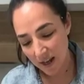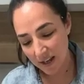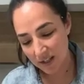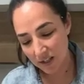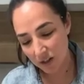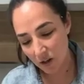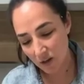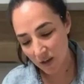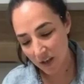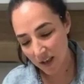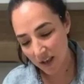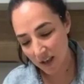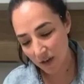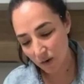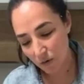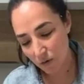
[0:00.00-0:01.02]
is
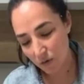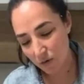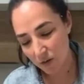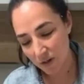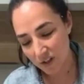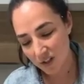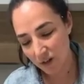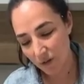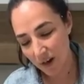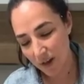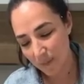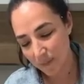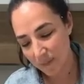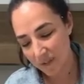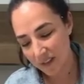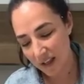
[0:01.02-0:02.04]
locking in all those
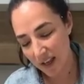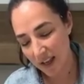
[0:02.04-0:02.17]
crumbs.